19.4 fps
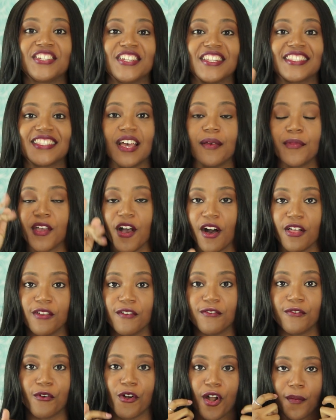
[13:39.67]
She sent me all
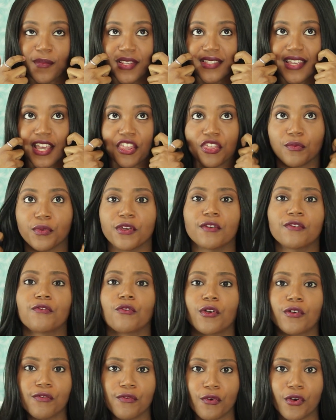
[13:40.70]
the forms. It's like 3 or
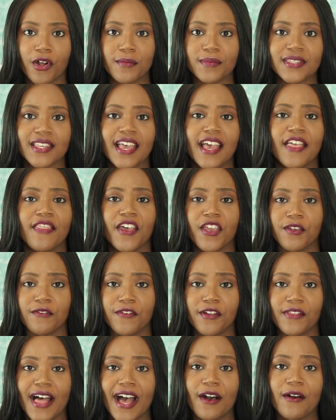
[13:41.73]
4 forms that you
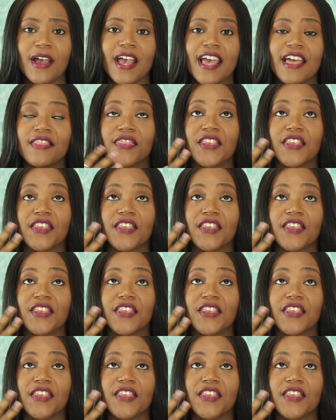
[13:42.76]
fill out.